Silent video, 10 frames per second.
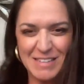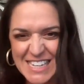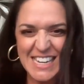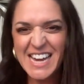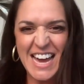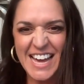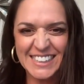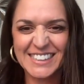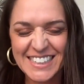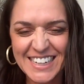yes,
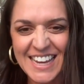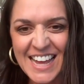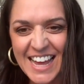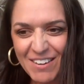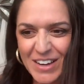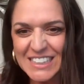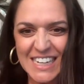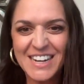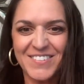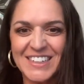we did
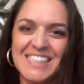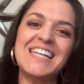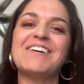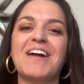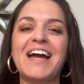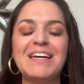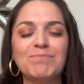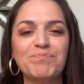it, right?